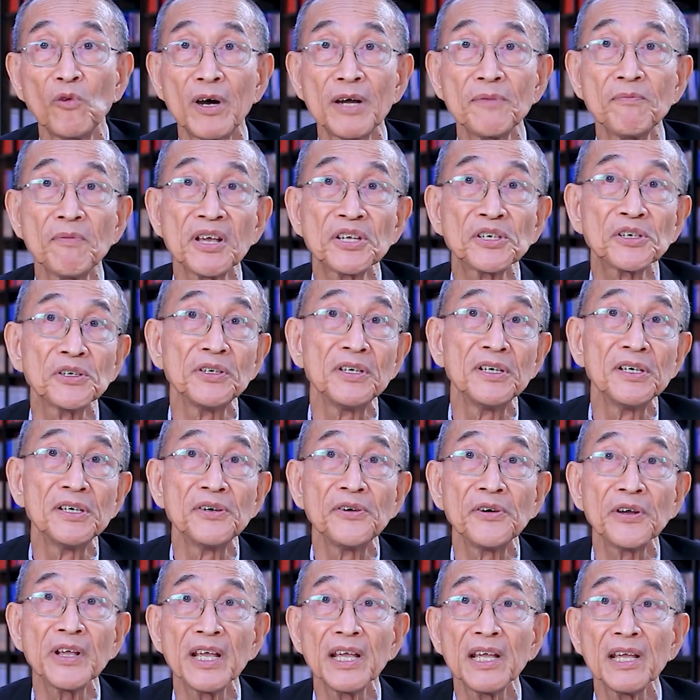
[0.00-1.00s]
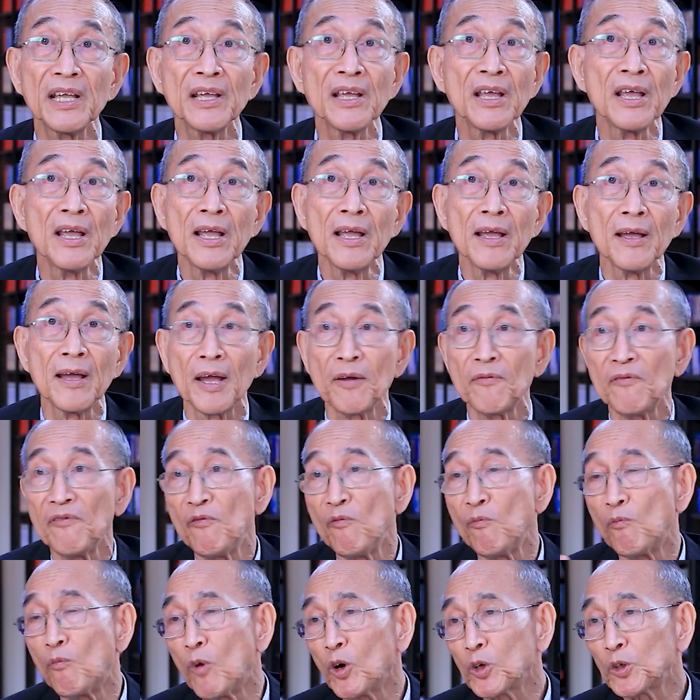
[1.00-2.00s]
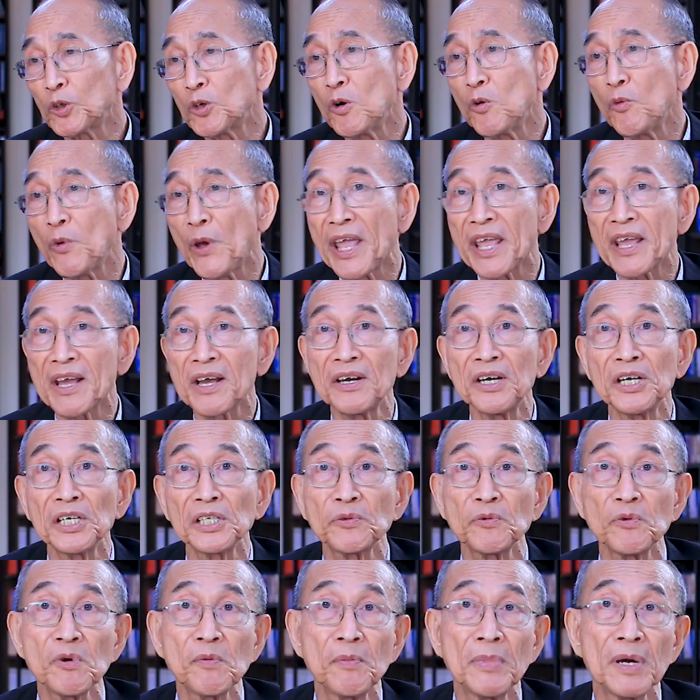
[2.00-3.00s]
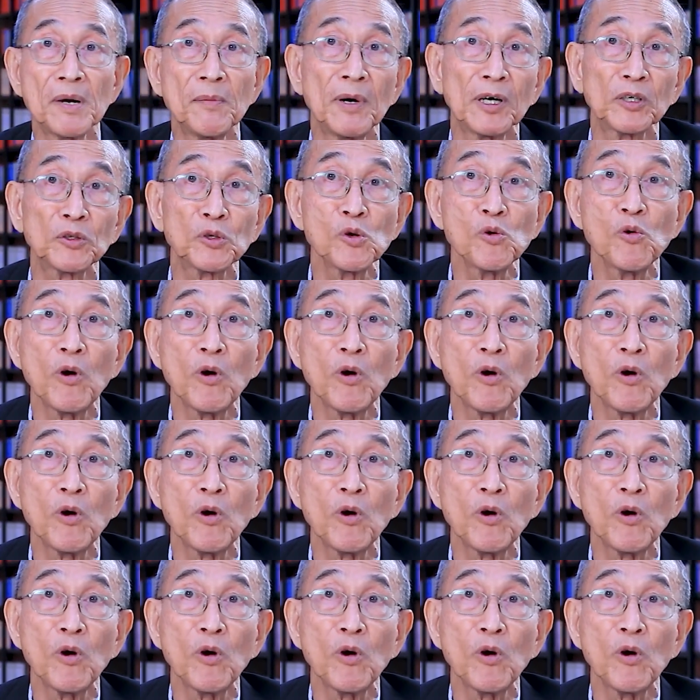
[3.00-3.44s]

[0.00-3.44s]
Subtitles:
one machinery. Motor vehicles would be about